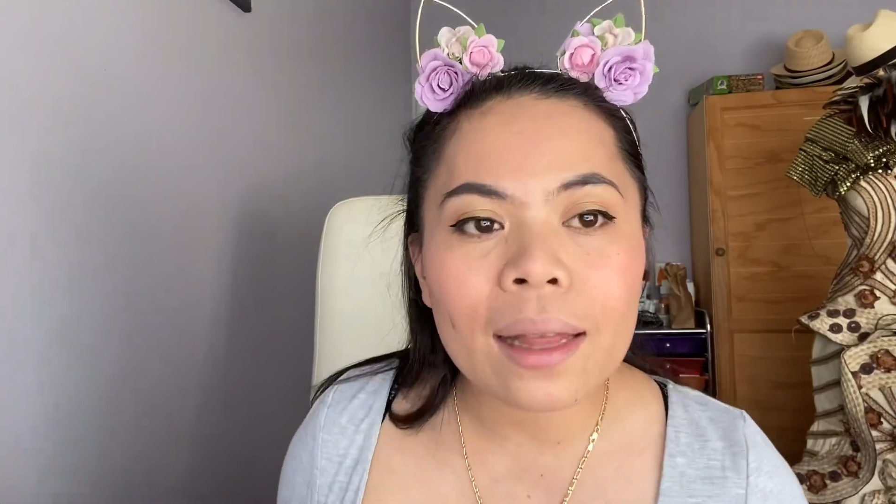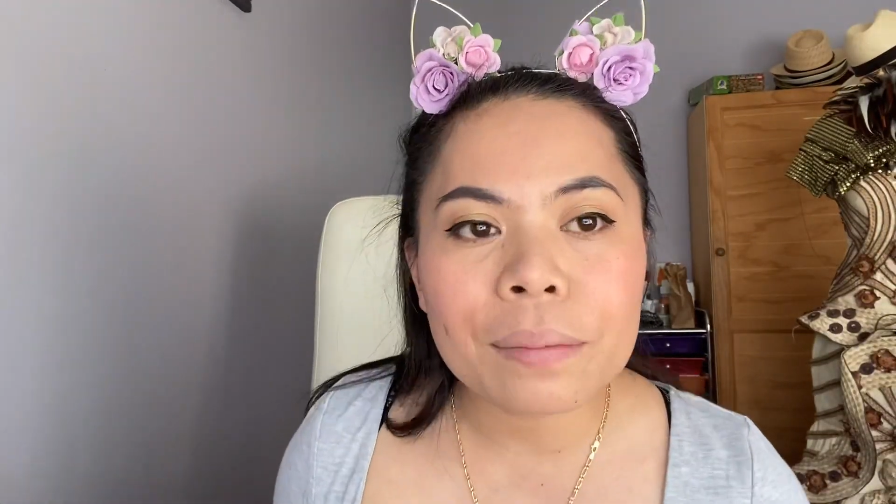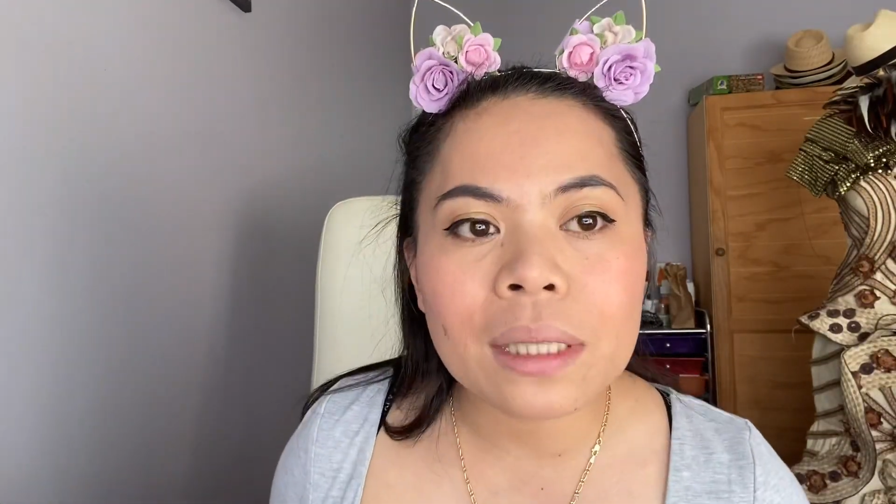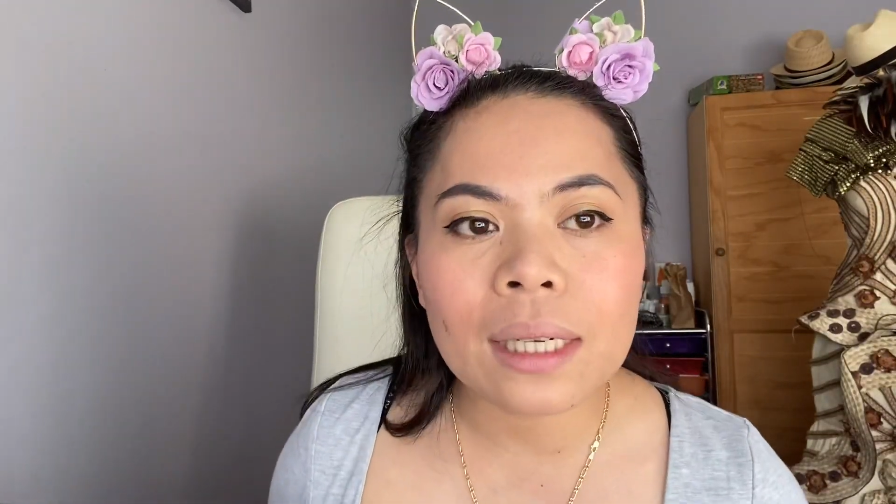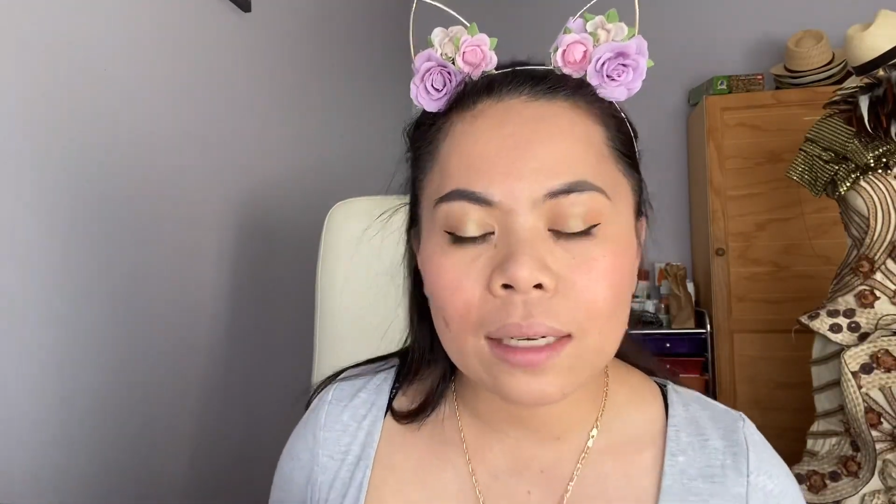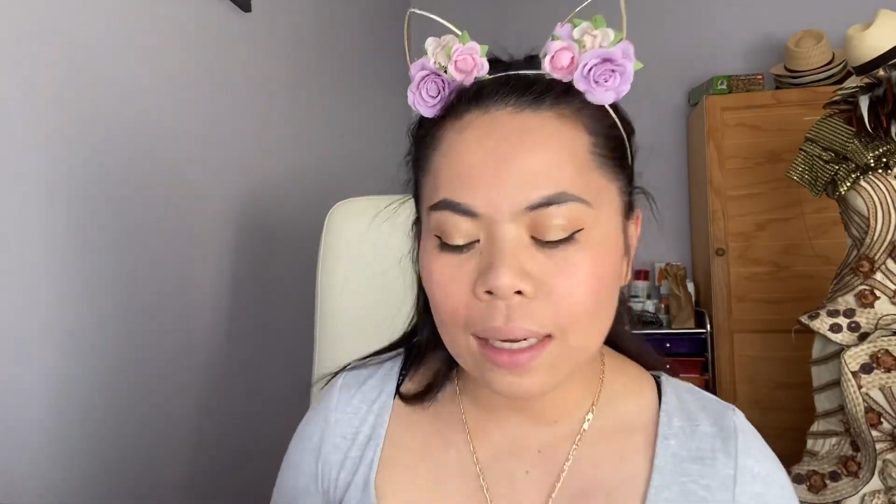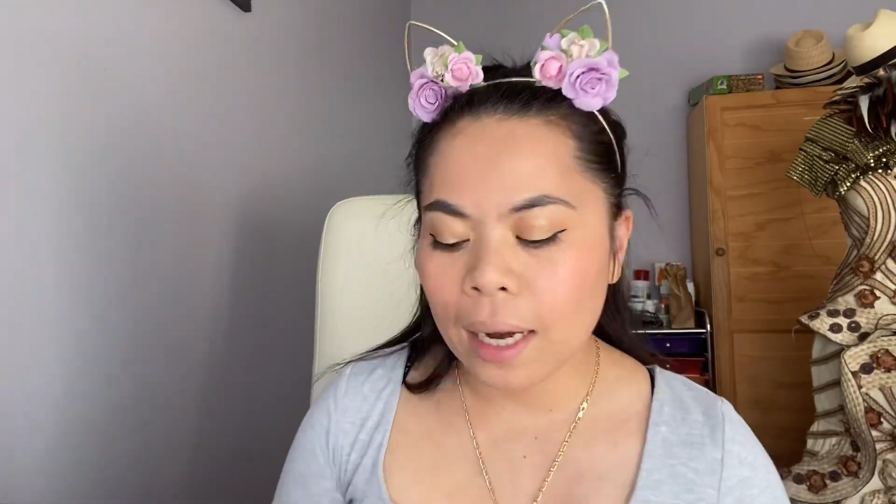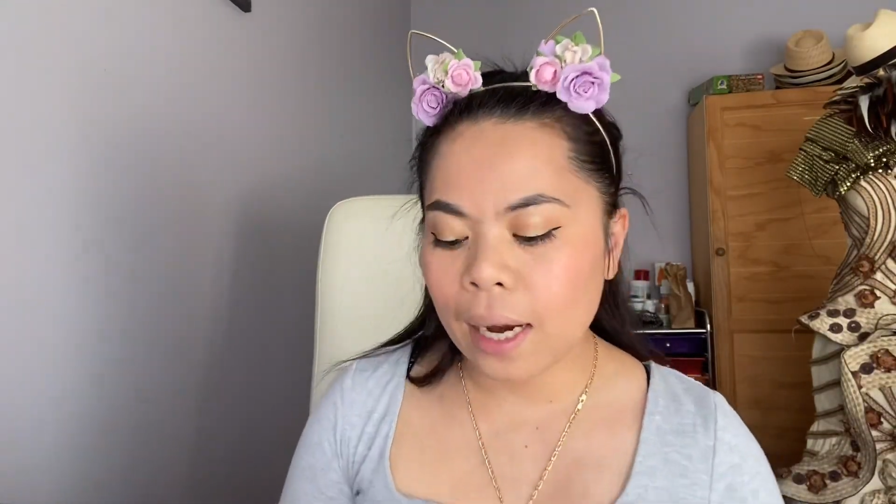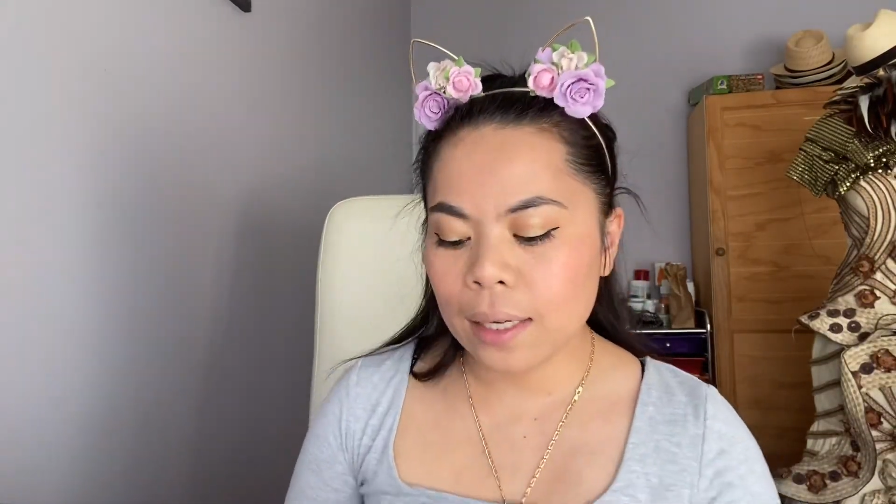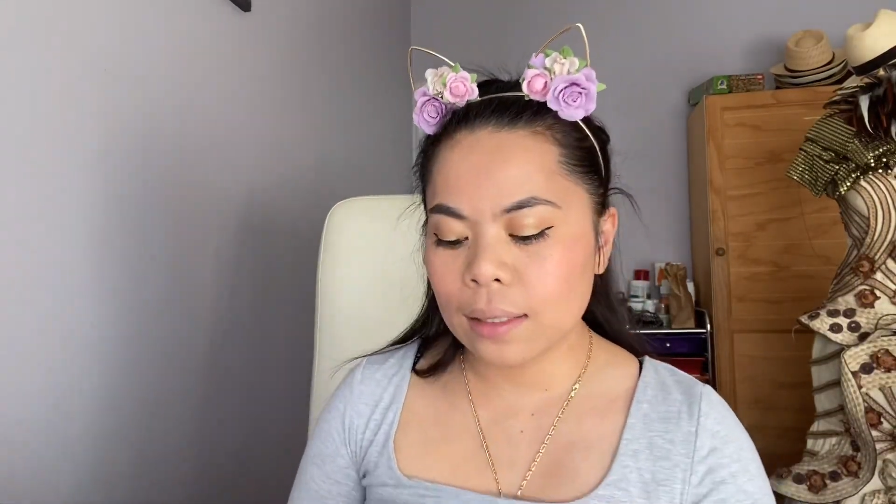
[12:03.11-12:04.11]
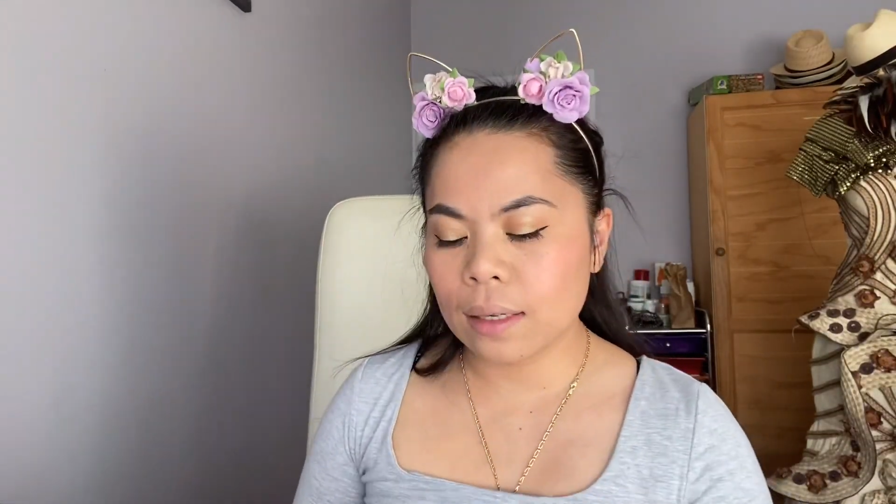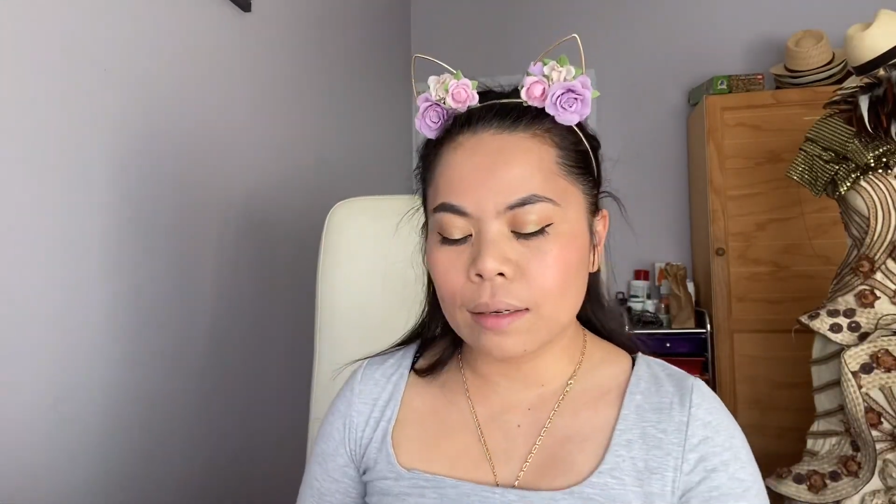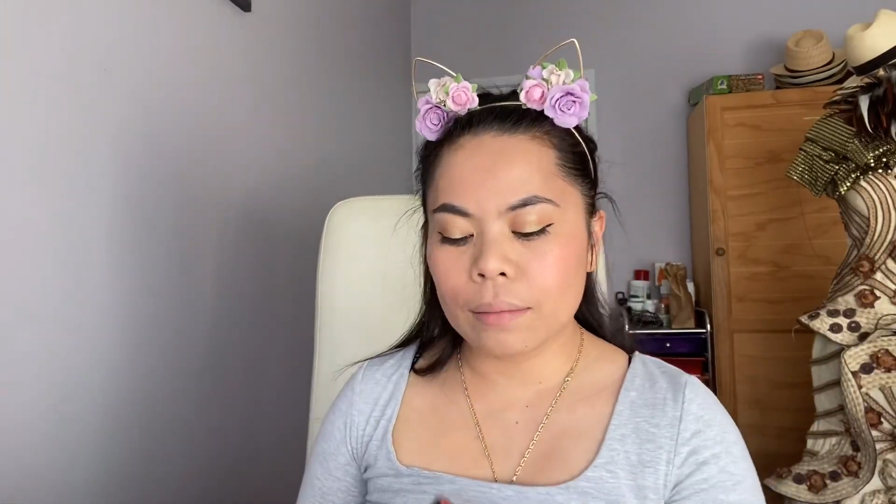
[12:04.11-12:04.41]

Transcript: lipstick, guys. So I'm